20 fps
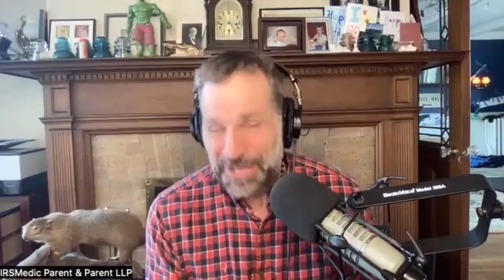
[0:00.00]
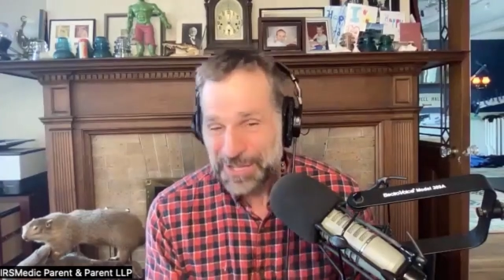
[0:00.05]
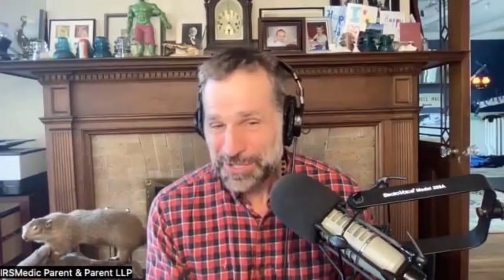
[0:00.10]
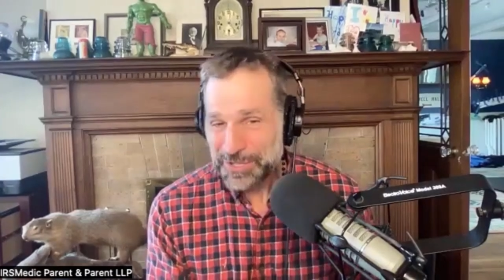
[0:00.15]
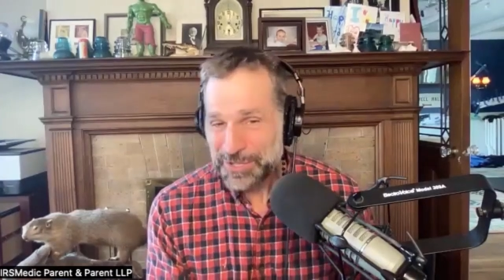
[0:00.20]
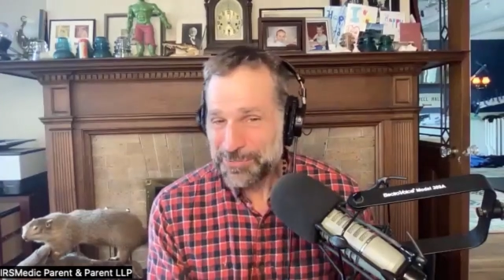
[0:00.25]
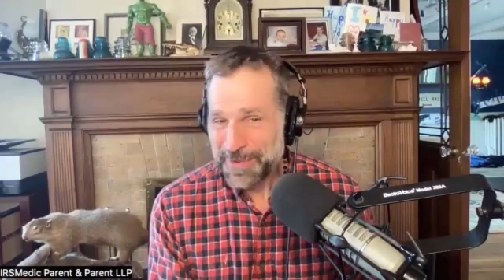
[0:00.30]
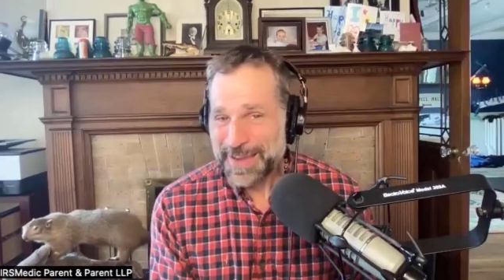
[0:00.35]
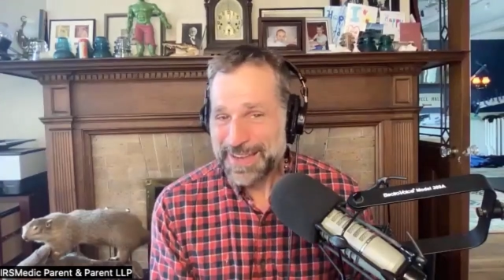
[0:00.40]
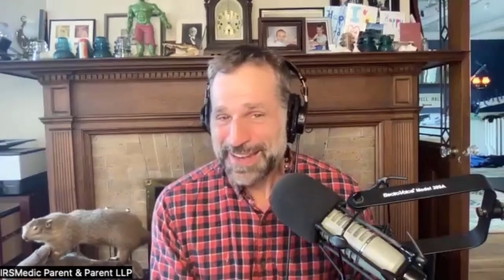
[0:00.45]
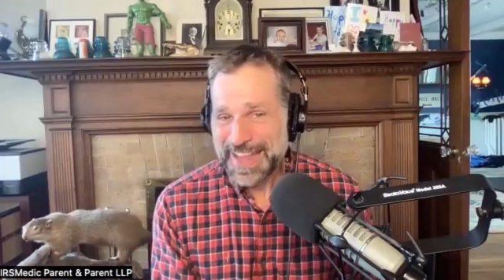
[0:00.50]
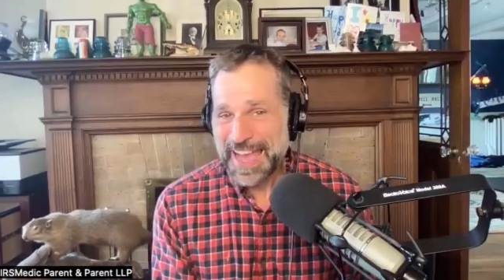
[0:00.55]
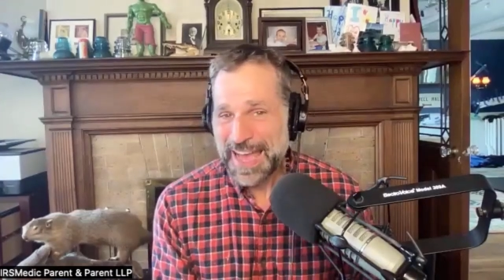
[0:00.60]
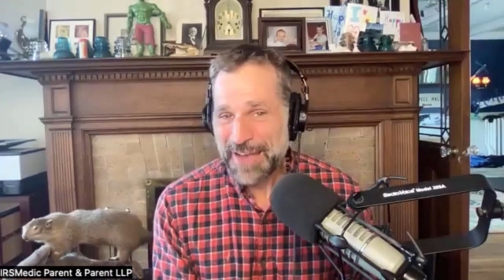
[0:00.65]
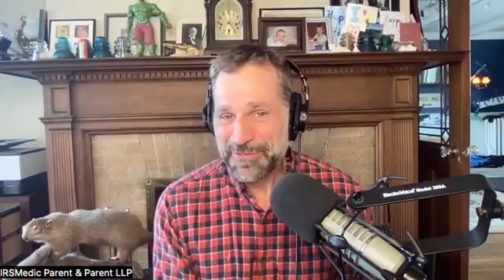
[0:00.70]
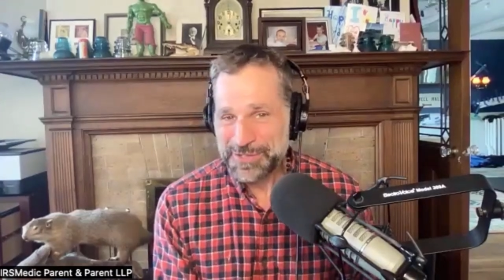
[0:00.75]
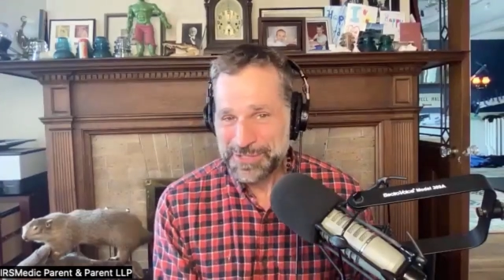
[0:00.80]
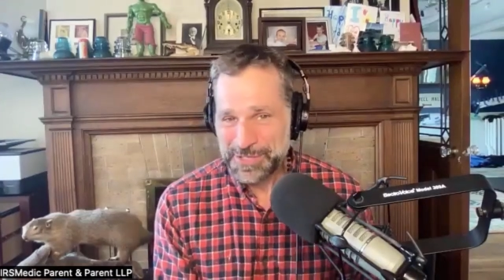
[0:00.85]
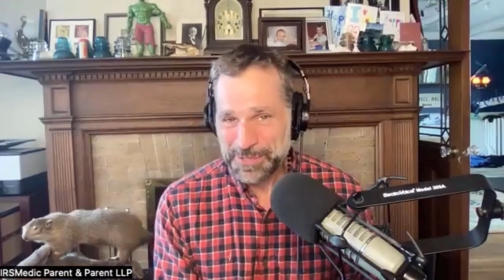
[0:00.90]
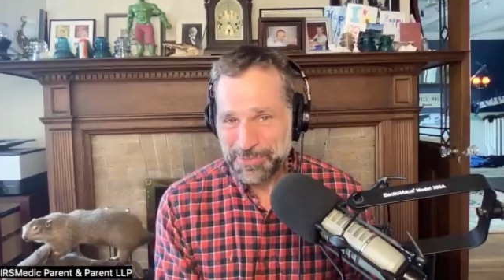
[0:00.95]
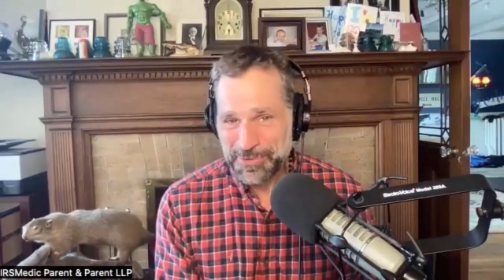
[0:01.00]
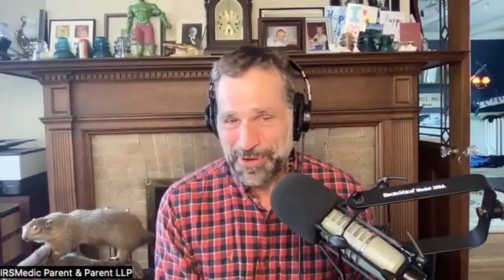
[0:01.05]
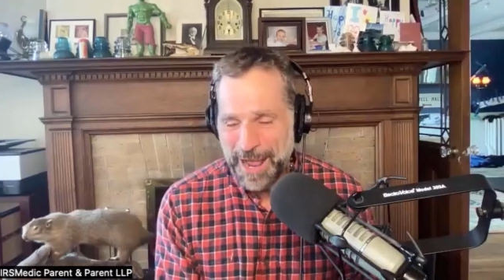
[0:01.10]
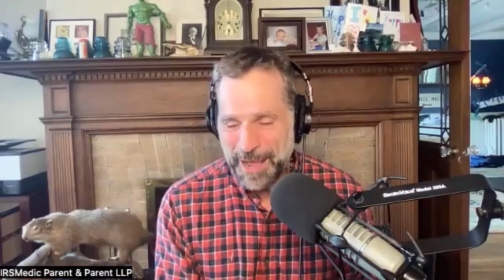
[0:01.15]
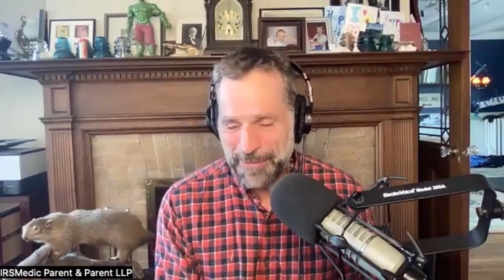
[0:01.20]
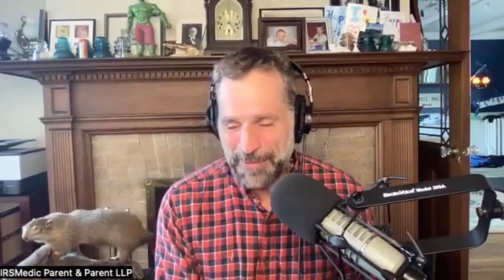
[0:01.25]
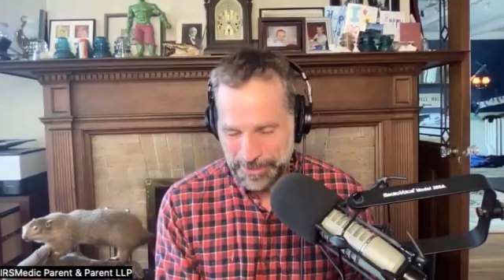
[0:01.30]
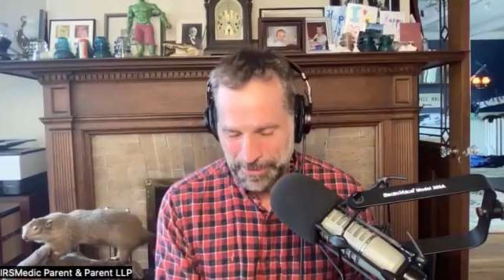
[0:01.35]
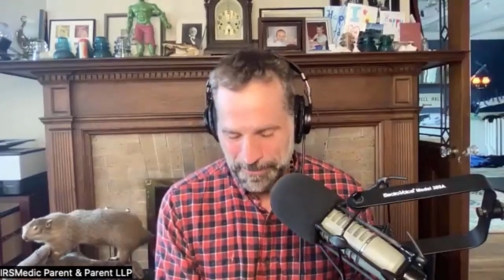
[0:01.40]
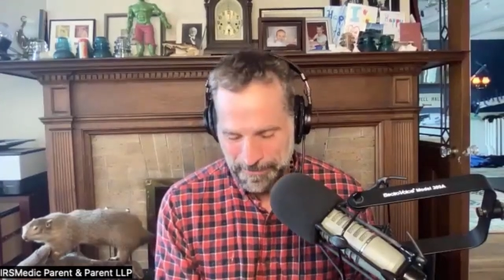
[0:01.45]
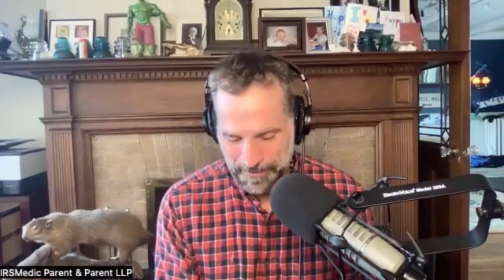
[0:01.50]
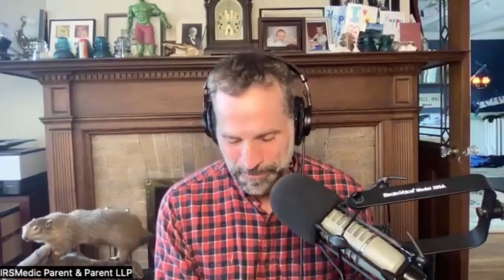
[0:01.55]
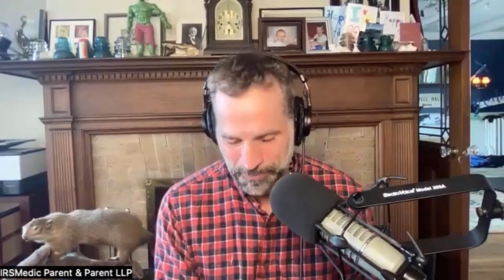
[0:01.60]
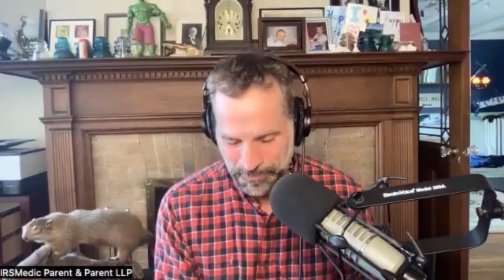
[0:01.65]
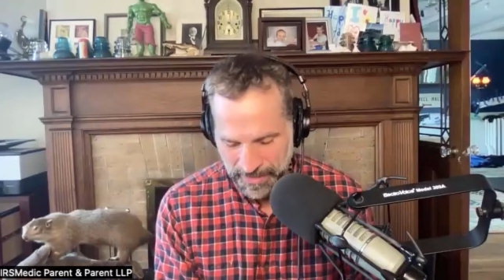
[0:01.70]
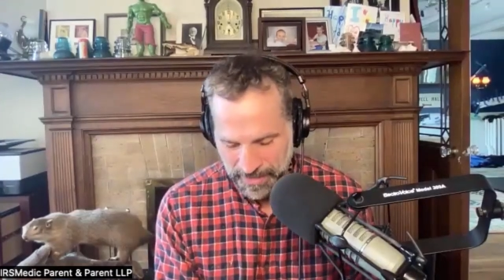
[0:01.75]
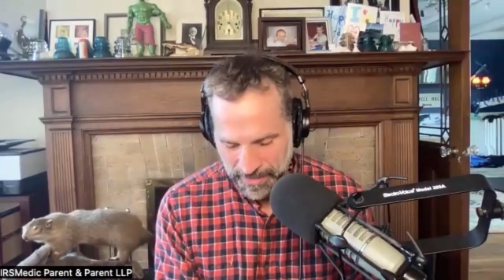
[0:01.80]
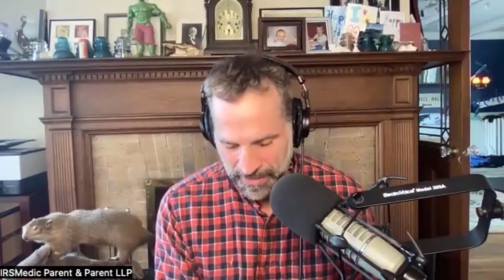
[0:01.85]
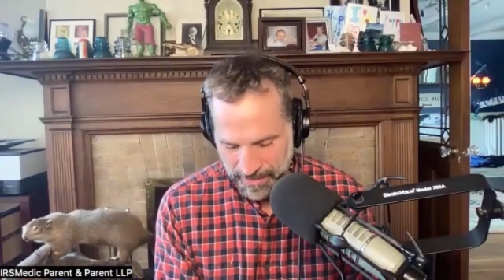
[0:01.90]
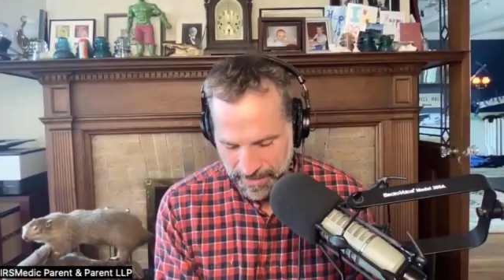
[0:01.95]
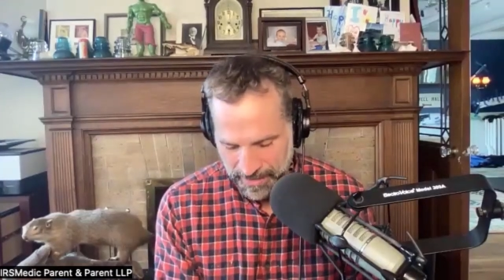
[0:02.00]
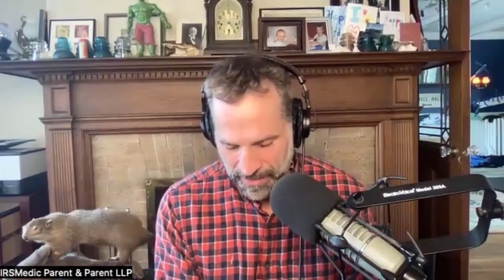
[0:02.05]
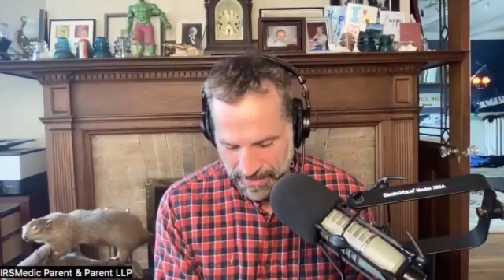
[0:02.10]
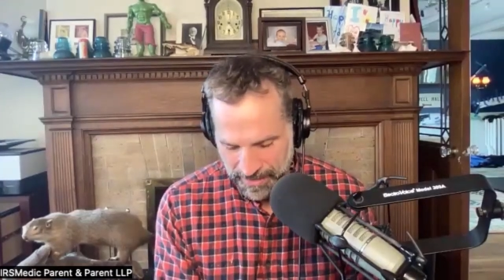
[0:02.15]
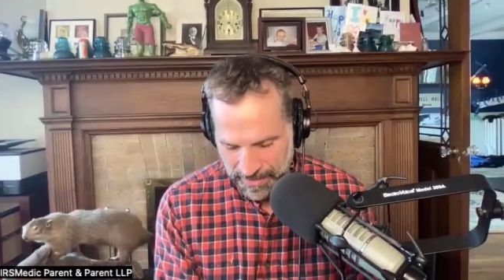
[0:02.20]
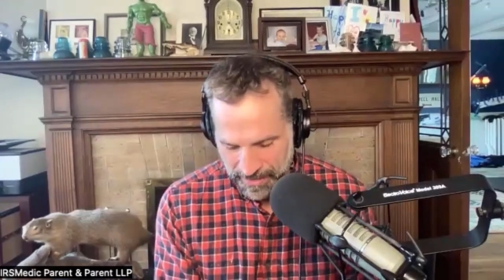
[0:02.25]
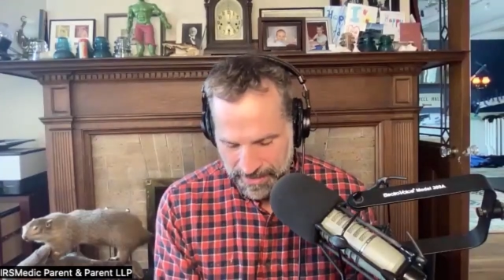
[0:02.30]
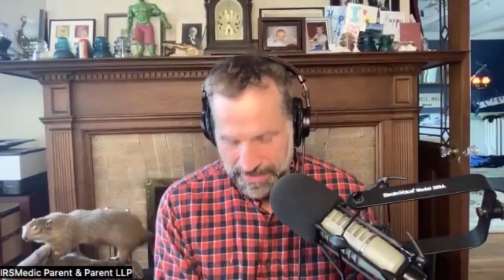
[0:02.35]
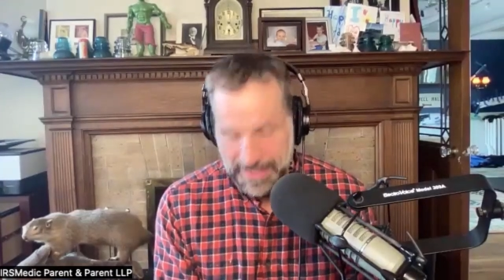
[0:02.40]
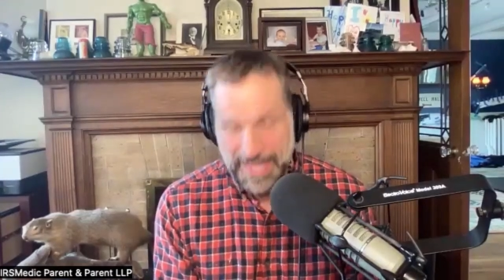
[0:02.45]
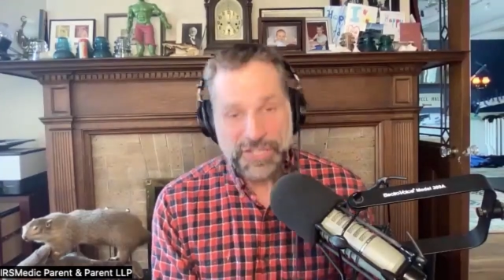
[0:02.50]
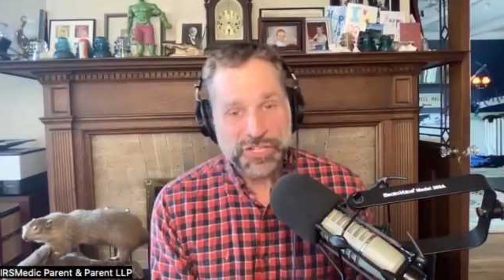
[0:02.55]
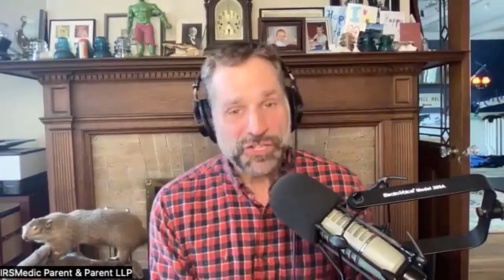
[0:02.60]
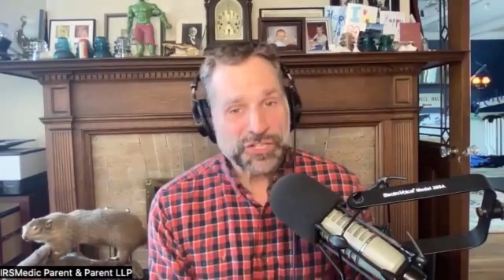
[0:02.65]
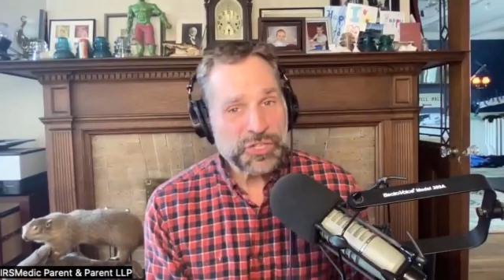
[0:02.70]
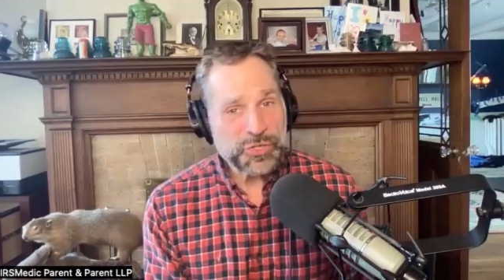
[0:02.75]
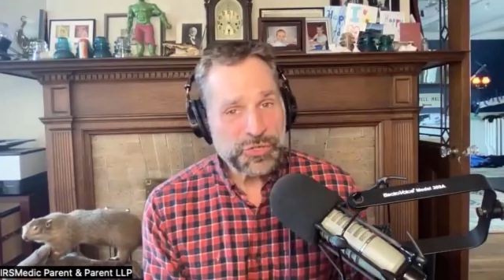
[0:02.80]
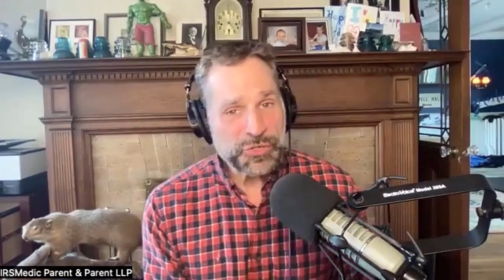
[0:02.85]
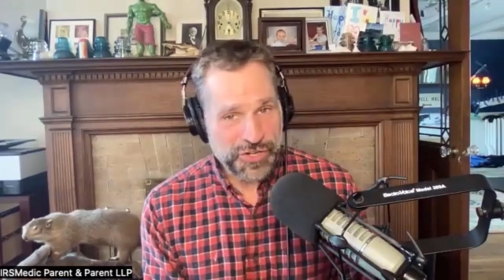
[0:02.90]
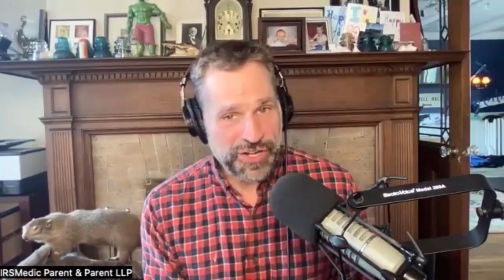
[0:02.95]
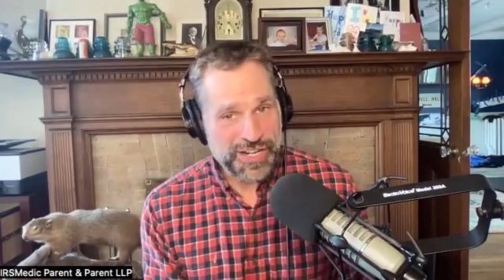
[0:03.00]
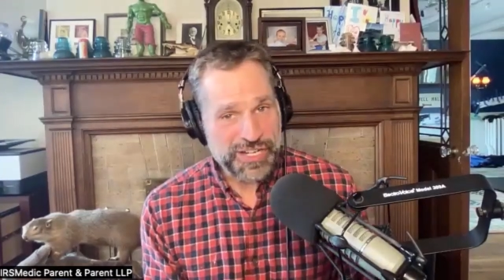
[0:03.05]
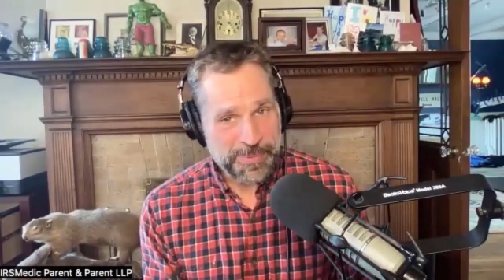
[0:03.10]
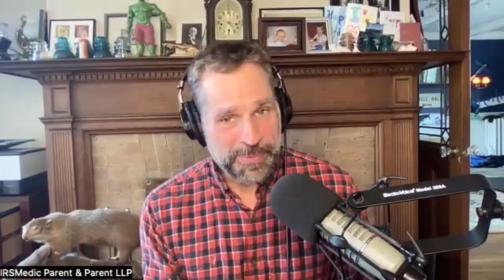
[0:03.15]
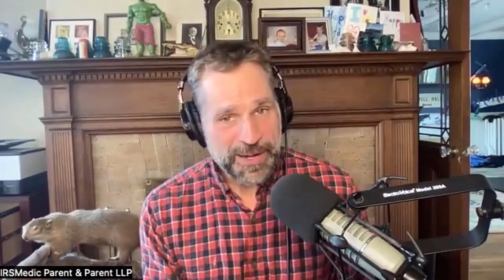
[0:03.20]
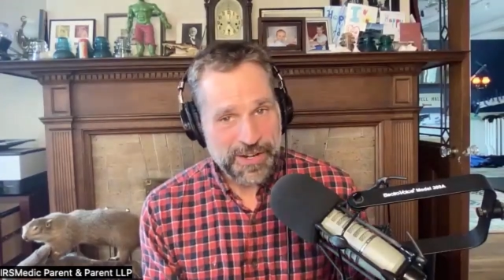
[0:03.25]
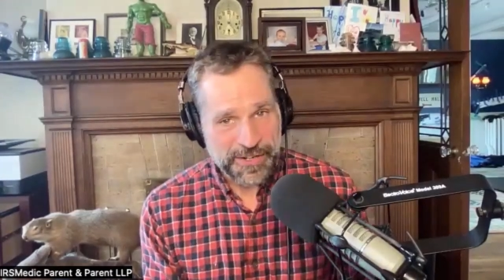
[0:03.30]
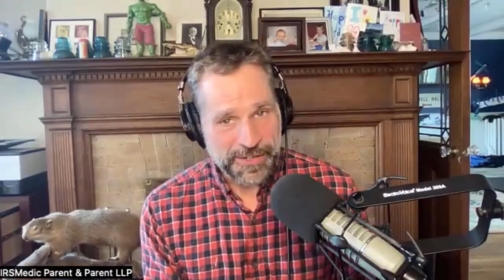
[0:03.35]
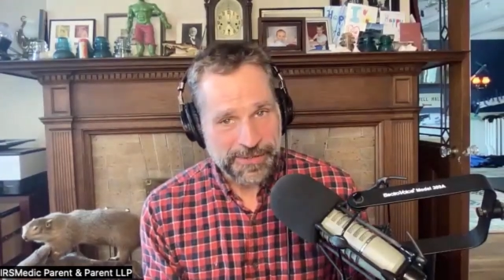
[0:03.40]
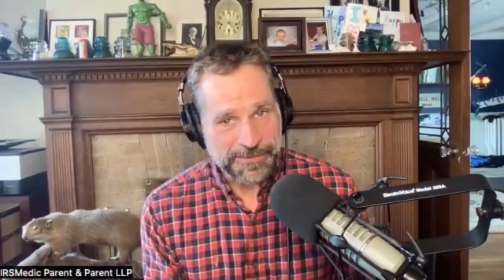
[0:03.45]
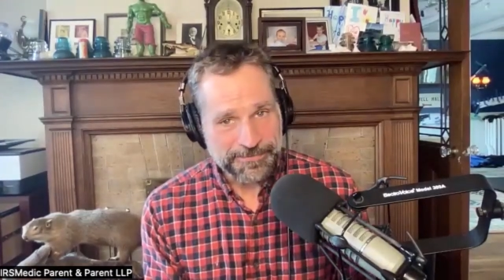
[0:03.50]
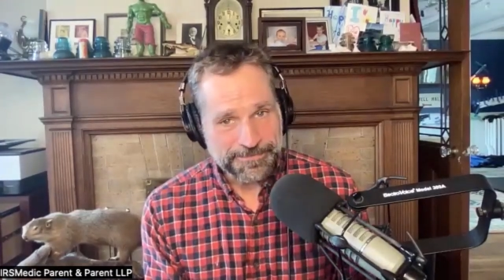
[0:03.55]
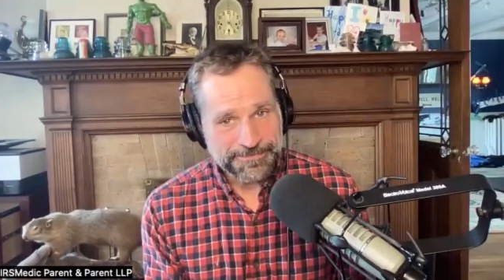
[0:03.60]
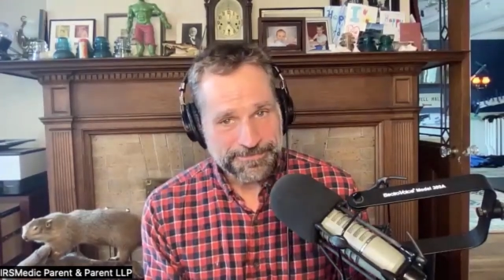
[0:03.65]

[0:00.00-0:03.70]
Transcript: you might have as a problem: that you're too transparent,